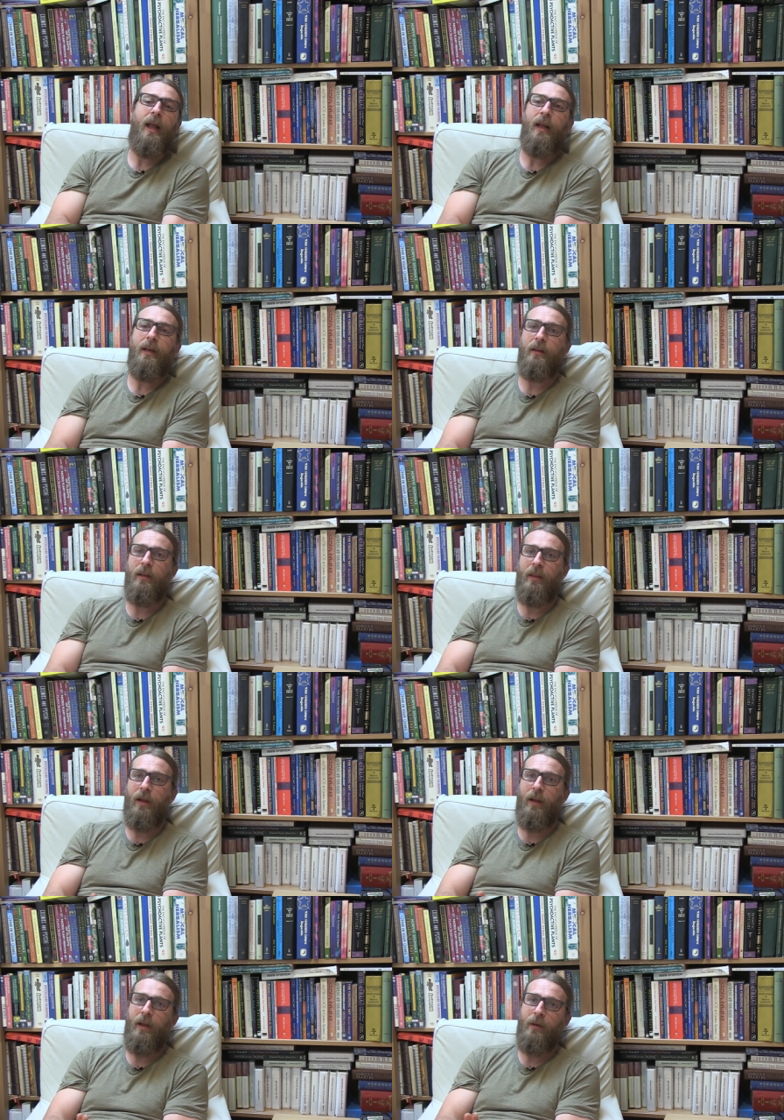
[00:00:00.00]
and
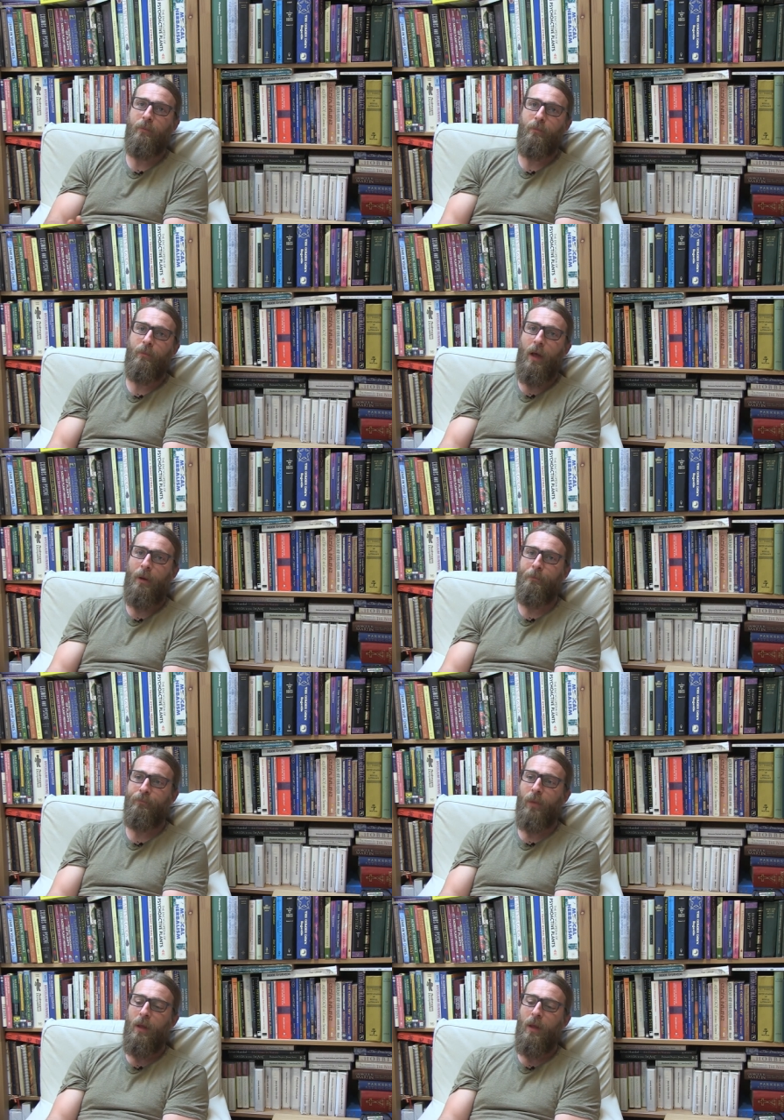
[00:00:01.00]
that can um,